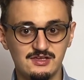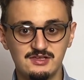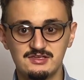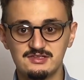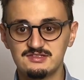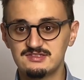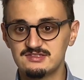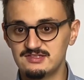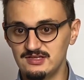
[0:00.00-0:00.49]

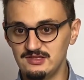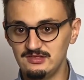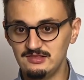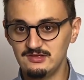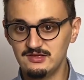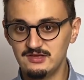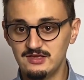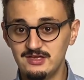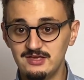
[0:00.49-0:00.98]
Still,
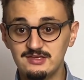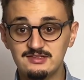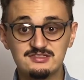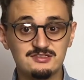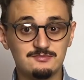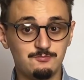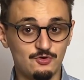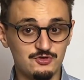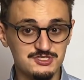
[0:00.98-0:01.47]

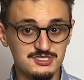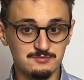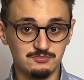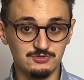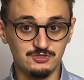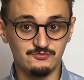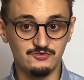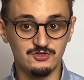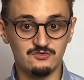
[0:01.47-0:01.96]
it's
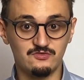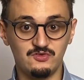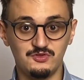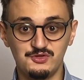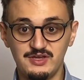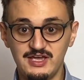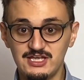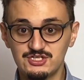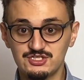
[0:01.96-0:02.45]
possible if your
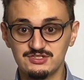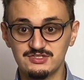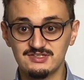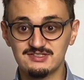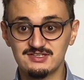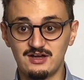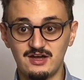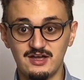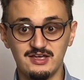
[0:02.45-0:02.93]
valuation
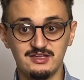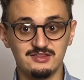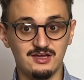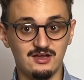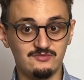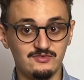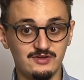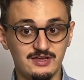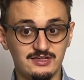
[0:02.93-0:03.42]
is high
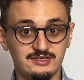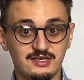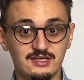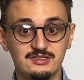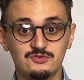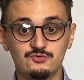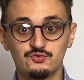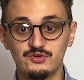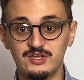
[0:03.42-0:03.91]
enough and
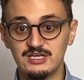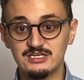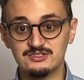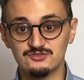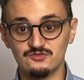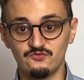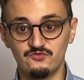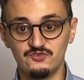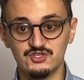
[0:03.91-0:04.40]
can create
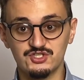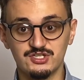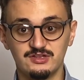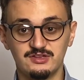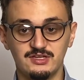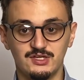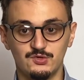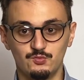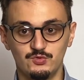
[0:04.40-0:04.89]

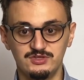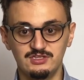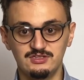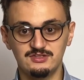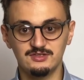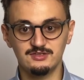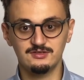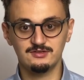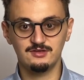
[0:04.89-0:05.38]
sufficient
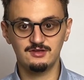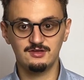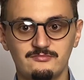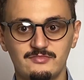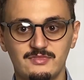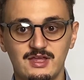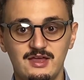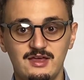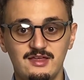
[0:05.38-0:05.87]
liquidity.
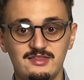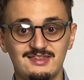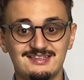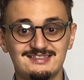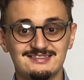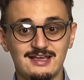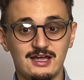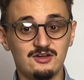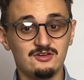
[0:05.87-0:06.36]
The
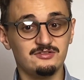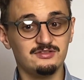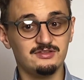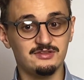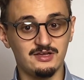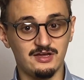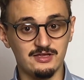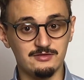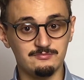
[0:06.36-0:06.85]

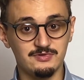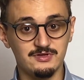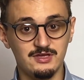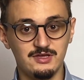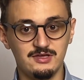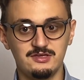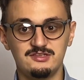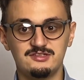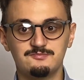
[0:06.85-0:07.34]
second type
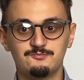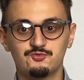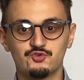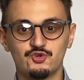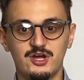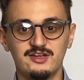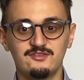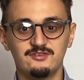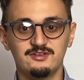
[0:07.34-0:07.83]
is
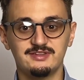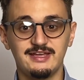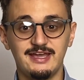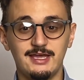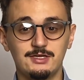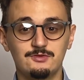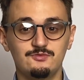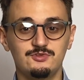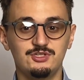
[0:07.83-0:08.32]
private
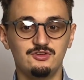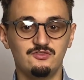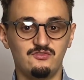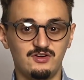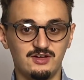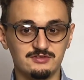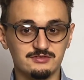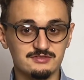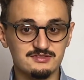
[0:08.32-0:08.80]
equity
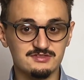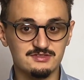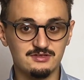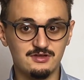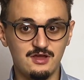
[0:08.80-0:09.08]
funds.